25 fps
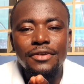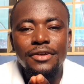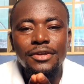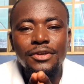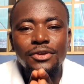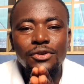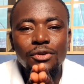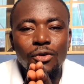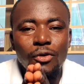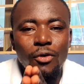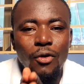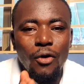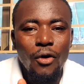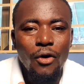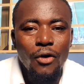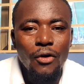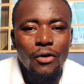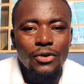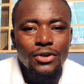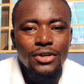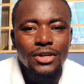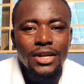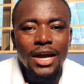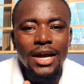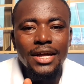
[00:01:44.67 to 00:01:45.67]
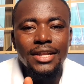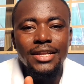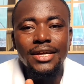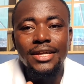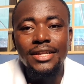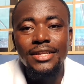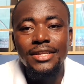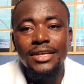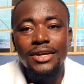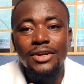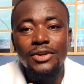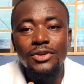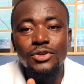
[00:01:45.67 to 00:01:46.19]
you call and
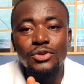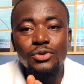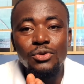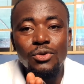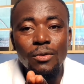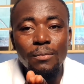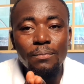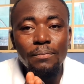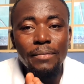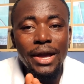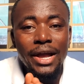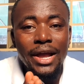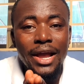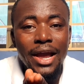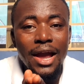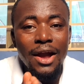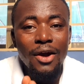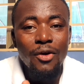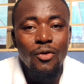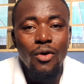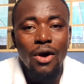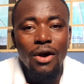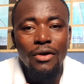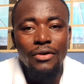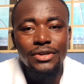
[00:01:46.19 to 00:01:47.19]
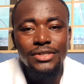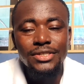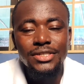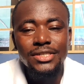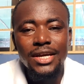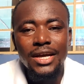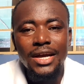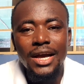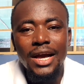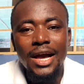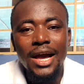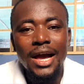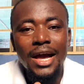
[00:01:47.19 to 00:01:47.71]
then you make inquiries
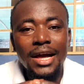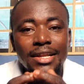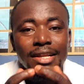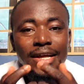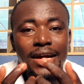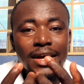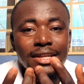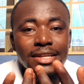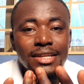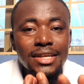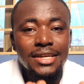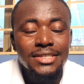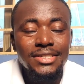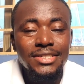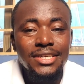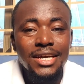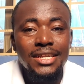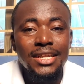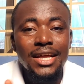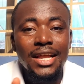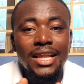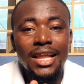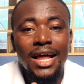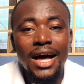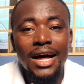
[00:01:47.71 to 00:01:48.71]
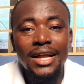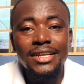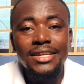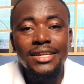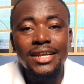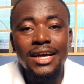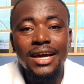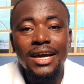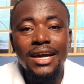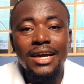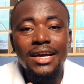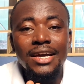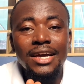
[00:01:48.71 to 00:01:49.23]
and then they say the land
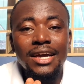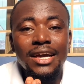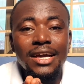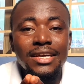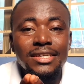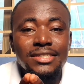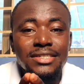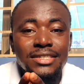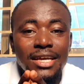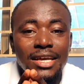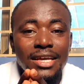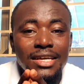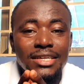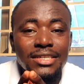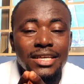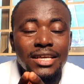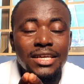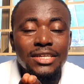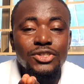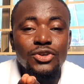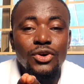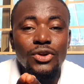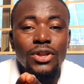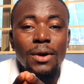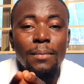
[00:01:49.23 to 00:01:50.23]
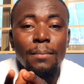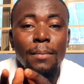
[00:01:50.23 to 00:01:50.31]
is on a